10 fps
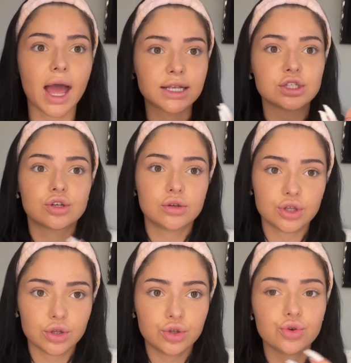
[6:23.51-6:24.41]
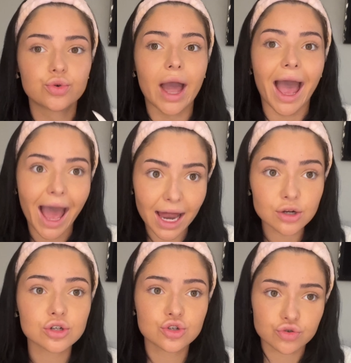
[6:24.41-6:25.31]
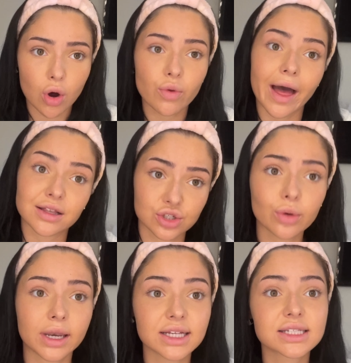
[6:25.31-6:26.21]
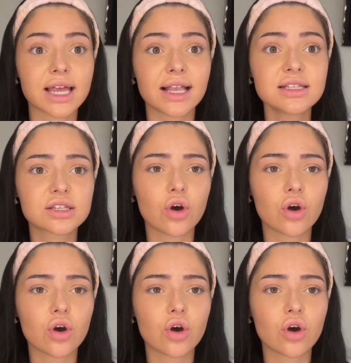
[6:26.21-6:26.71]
and you can control that to an extent.